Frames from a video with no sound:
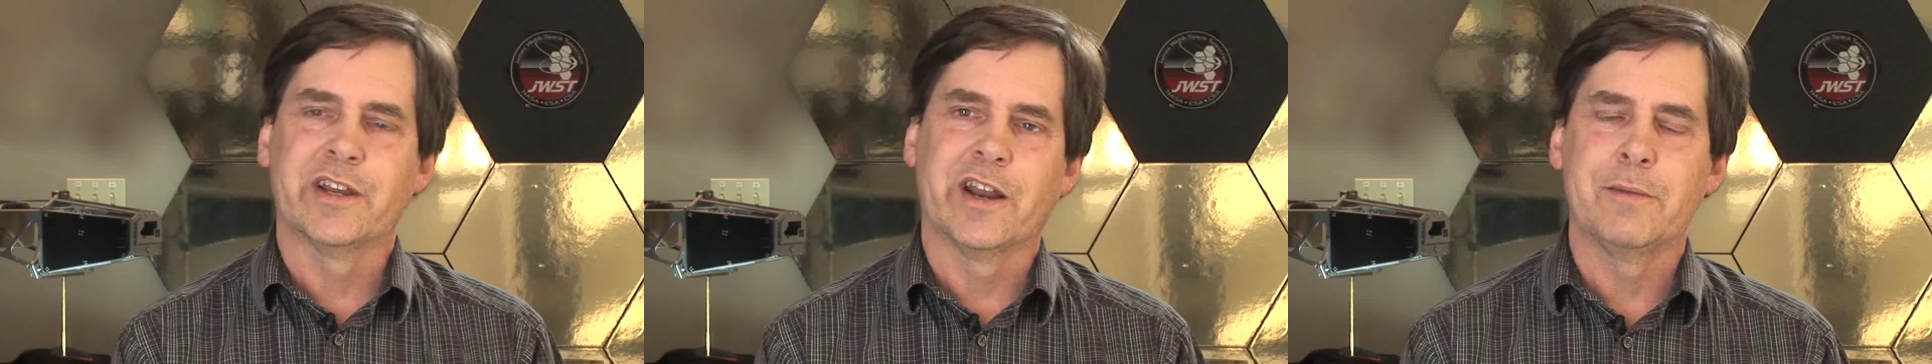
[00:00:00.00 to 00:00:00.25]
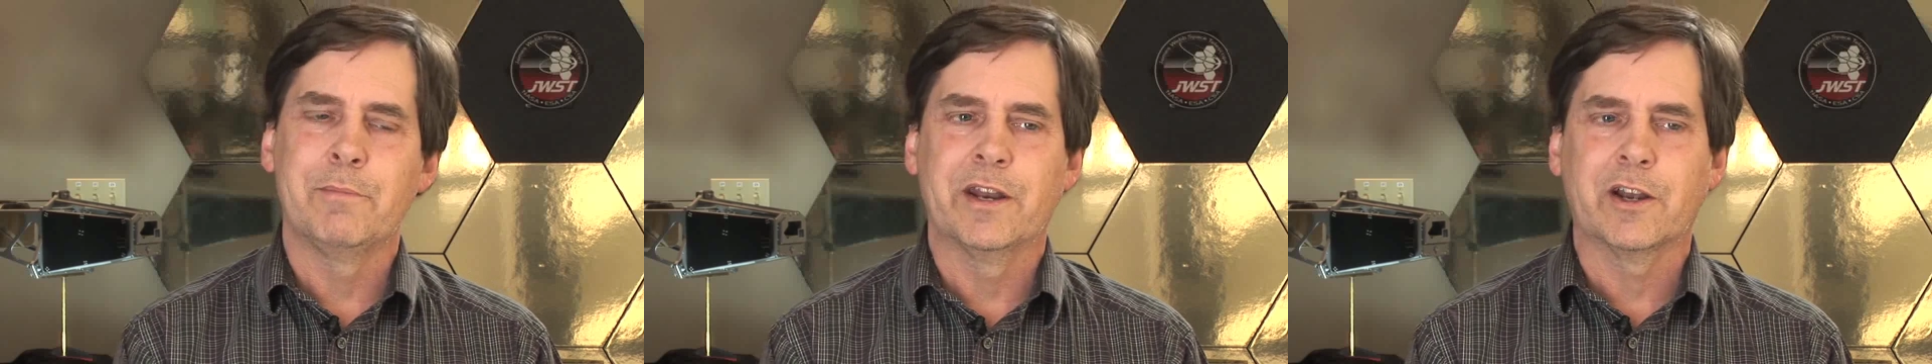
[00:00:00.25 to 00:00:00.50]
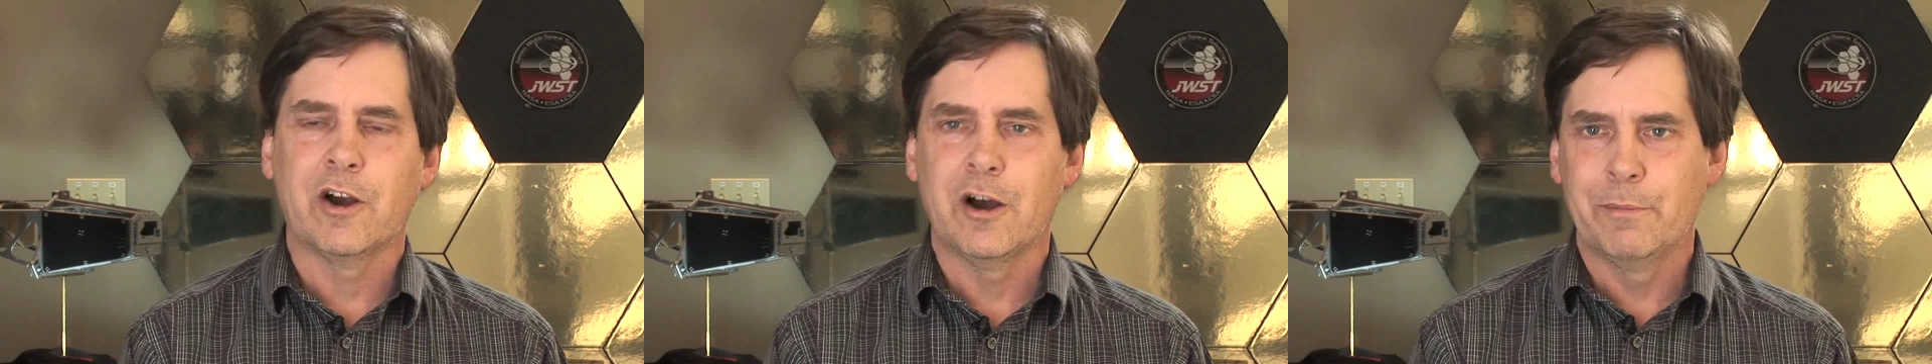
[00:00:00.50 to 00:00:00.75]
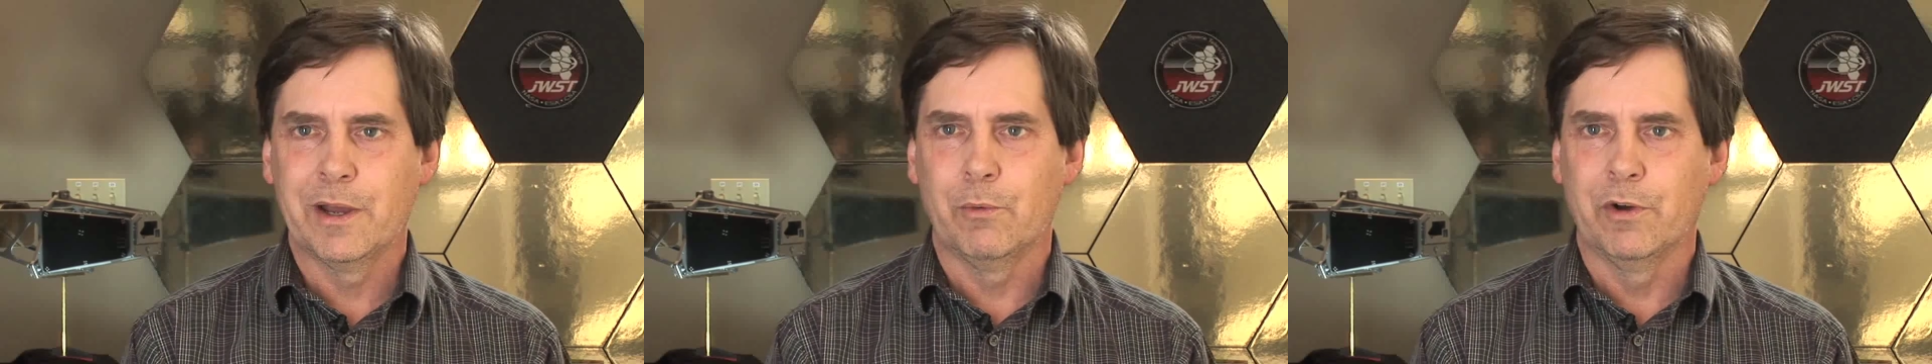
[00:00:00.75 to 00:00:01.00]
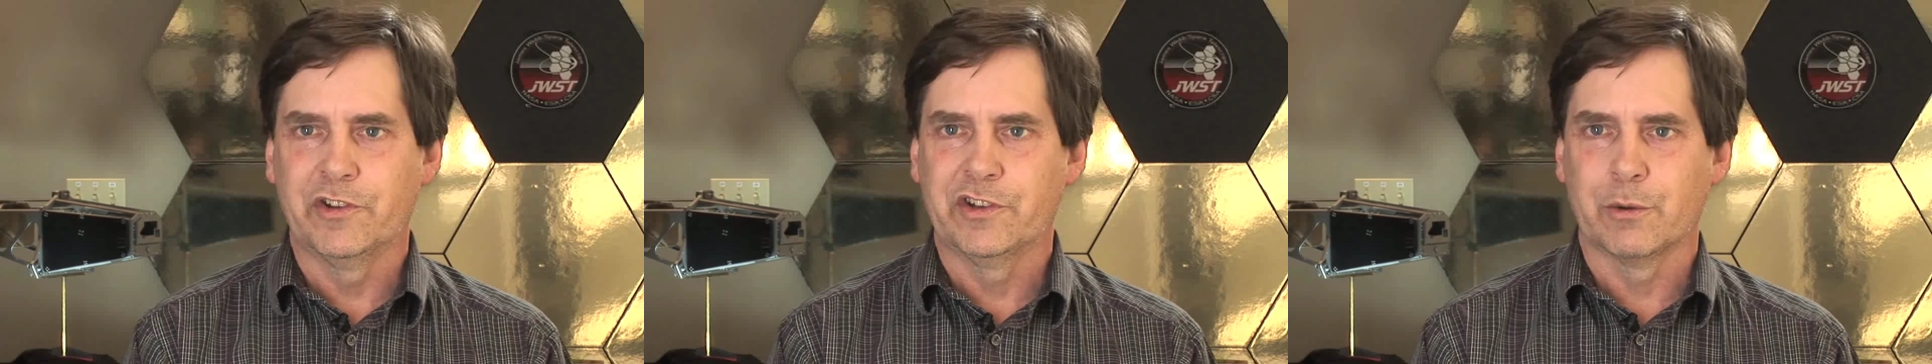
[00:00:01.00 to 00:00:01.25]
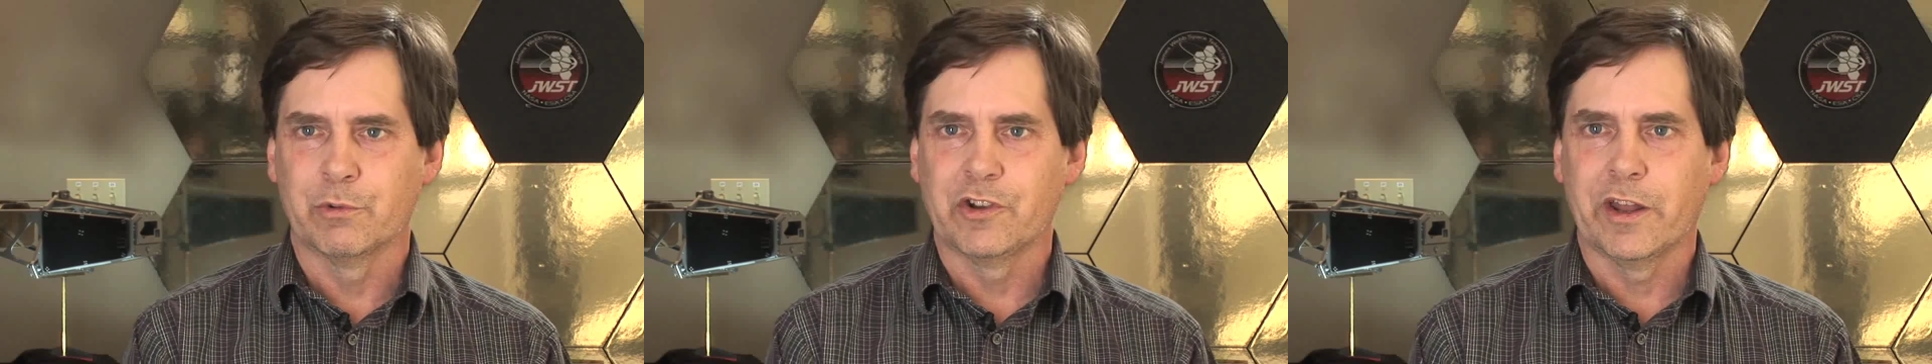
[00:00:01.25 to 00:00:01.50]
And I made a comment once
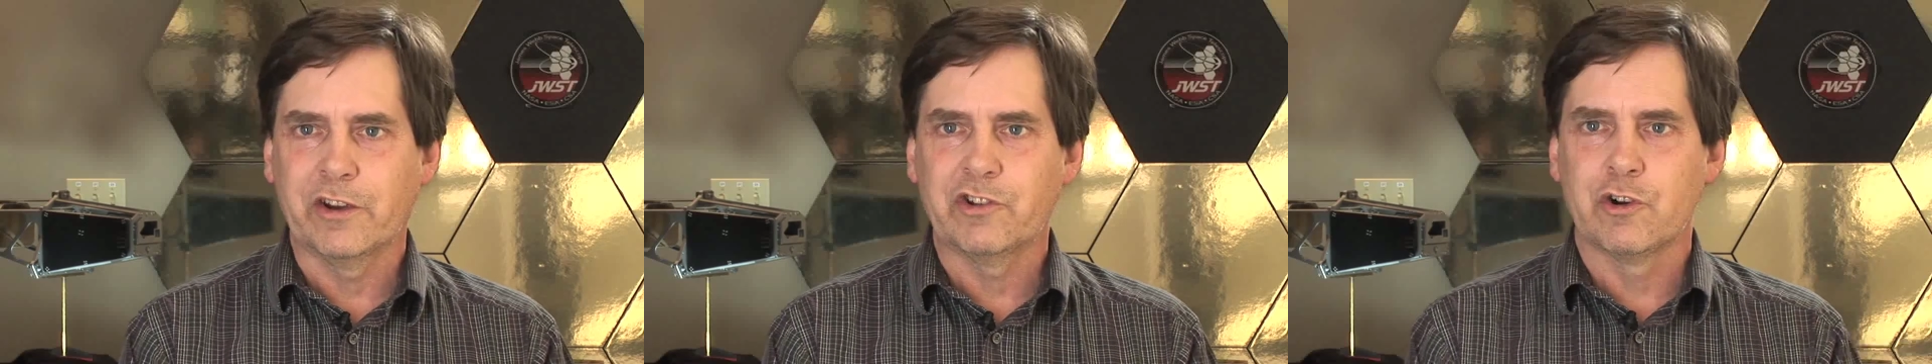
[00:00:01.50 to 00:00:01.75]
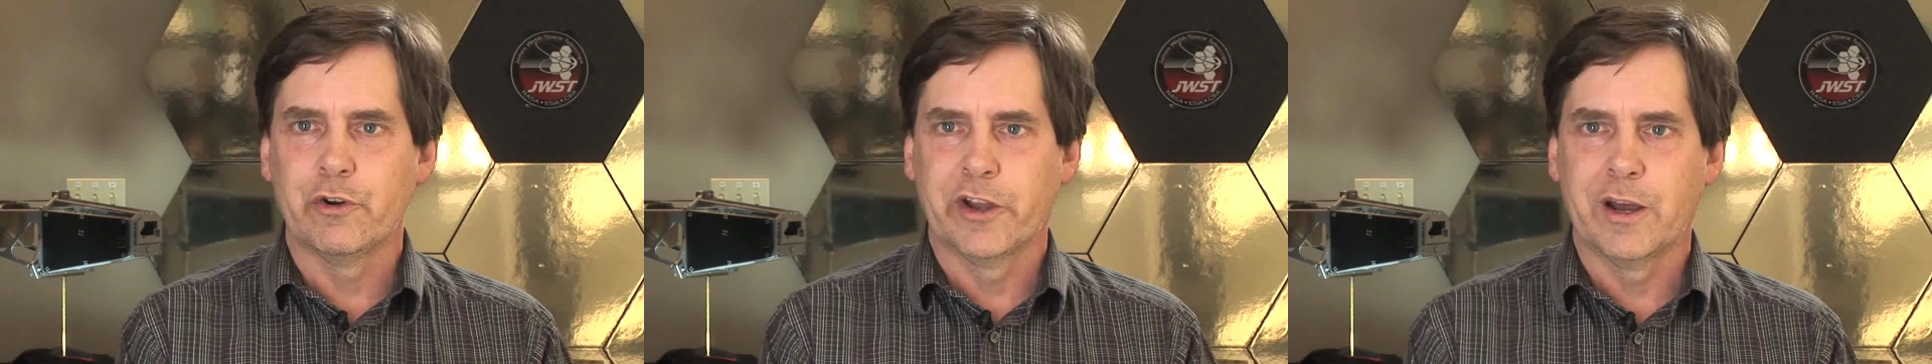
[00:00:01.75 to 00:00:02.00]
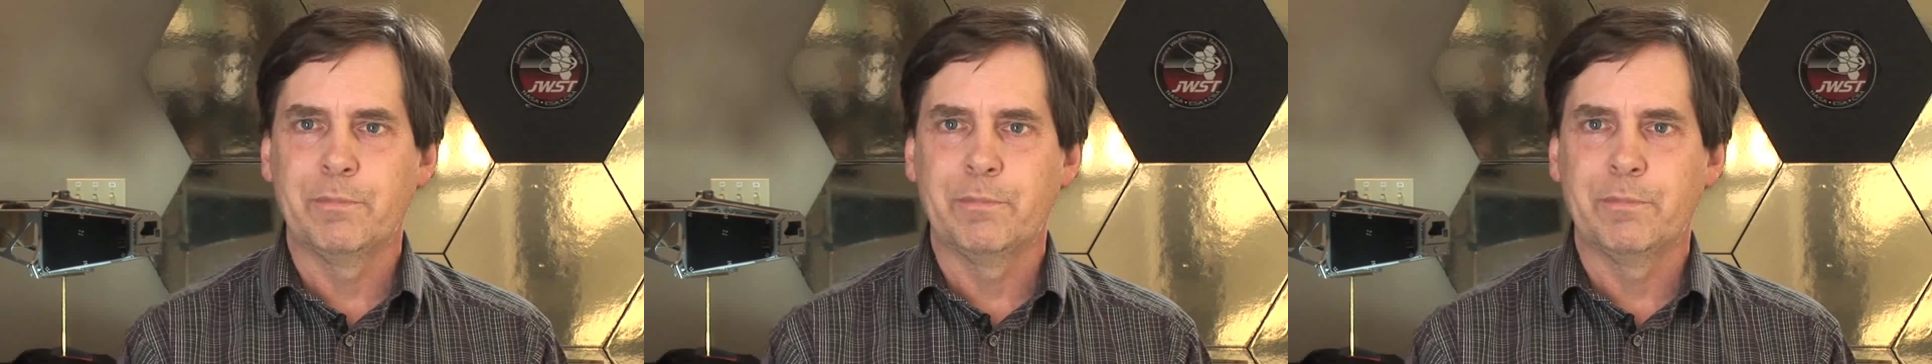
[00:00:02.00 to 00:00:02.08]
that it was like showing